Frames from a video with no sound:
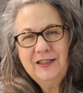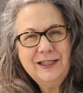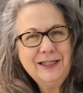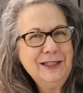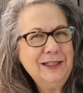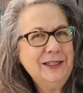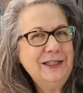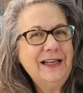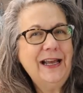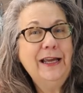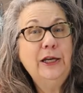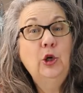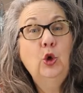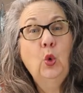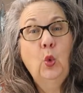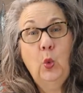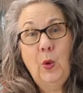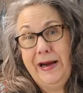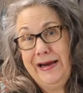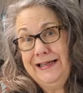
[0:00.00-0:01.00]
this is a
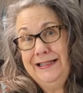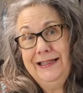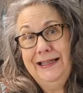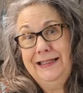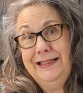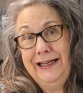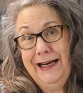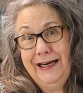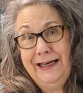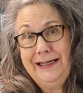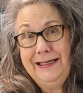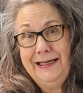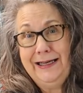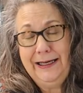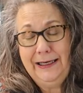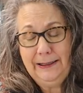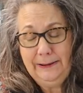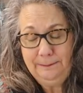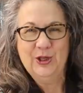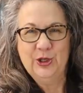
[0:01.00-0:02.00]
great technique.